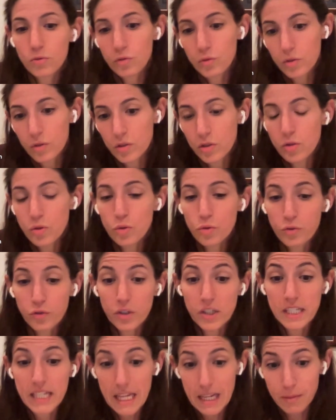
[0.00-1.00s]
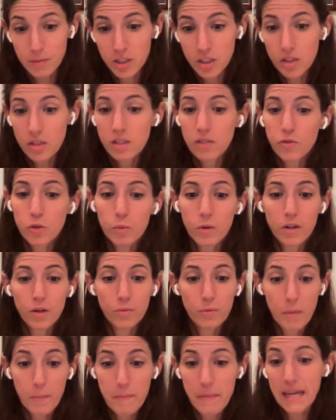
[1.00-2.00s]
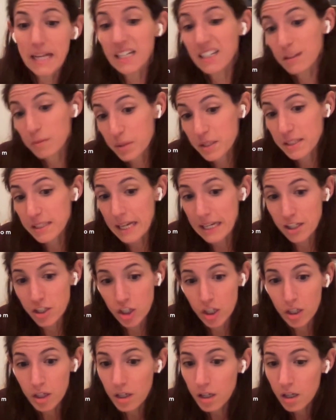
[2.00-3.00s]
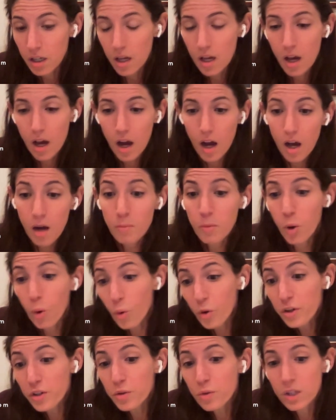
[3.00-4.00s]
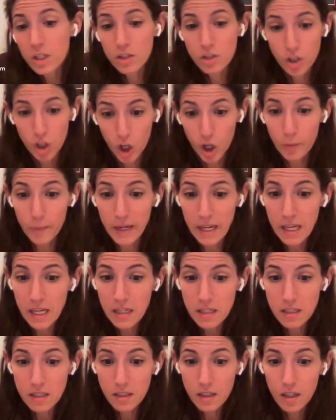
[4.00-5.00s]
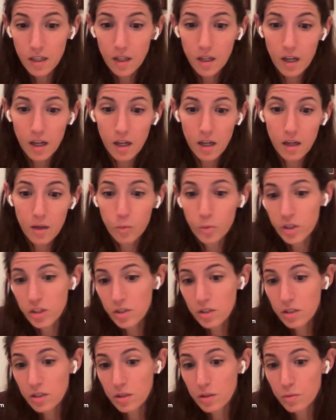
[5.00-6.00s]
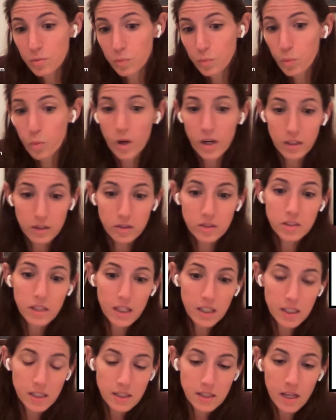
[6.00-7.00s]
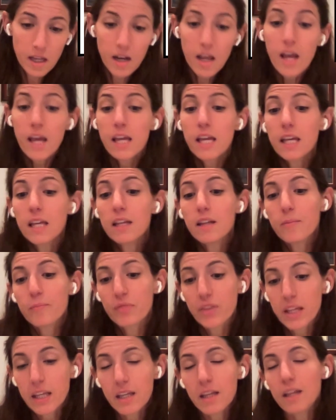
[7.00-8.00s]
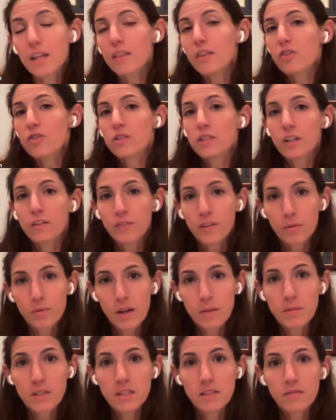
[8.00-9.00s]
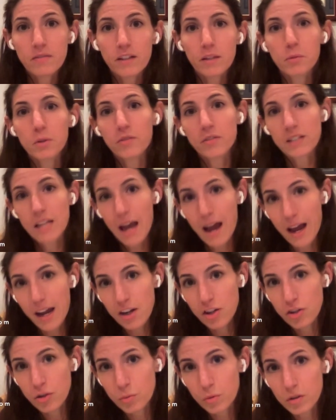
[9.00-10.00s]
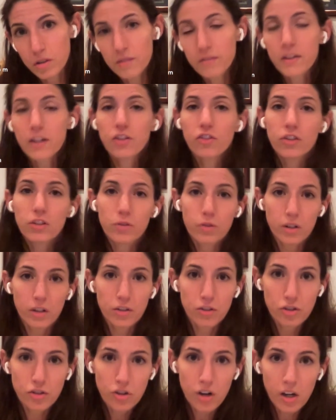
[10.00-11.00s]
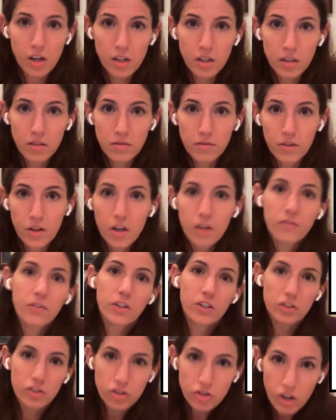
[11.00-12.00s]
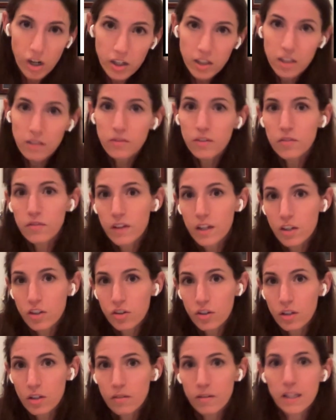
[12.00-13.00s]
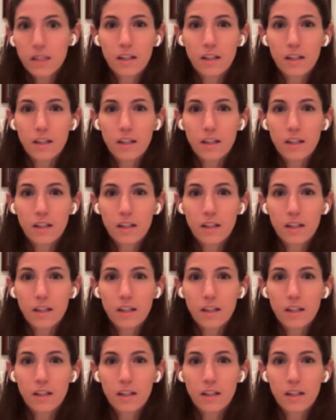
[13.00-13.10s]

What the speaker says: sue for damages if you want to remain in possession, or you can terminate, which is what it looks like it did. There's different remedies available if it's actual eviction or constructive. For constructive eviction, right,